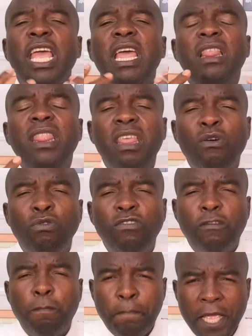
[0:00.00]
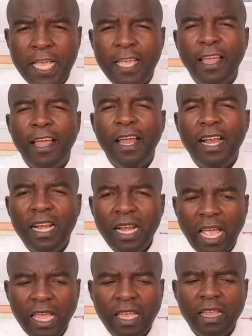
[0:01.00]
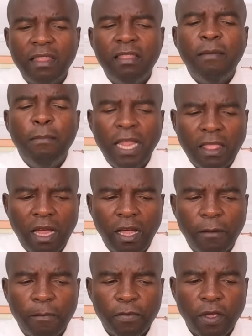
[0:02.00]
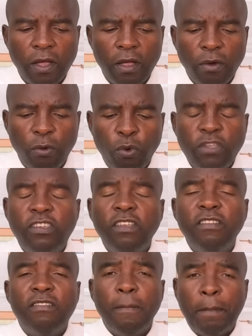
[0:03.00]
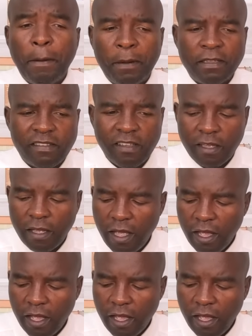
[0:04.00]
and they will speak like the mother, which is the papacy.